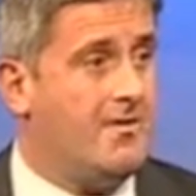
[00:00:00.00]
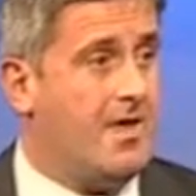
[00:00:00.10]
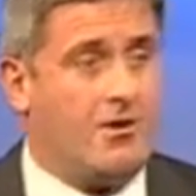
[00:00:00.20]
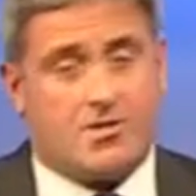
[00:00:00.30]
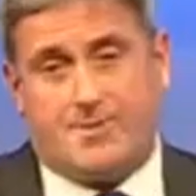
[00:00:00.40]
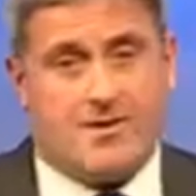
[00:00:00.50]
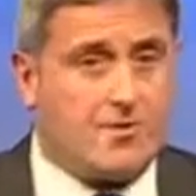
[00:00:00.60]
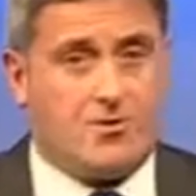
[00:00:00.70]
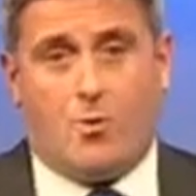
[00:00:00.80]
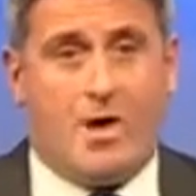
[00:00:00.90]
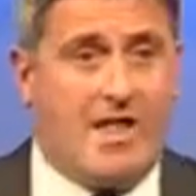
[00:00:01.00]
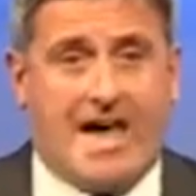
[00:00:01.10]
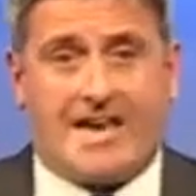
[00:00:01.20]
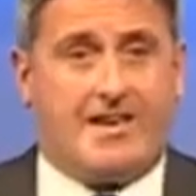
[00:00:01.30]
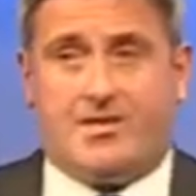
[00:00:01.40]
They're not about the sort of
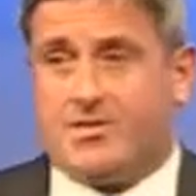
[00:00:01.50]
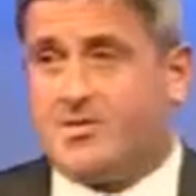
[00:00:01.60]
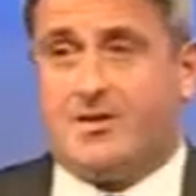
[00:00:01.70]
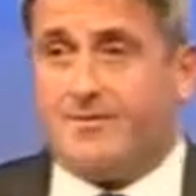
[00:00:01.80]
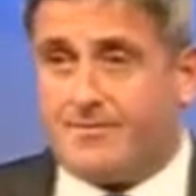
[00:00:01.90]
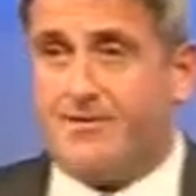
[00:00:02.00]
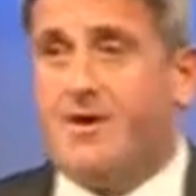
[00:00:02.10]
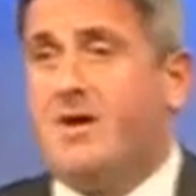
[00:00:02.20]
well-hackneyed stuff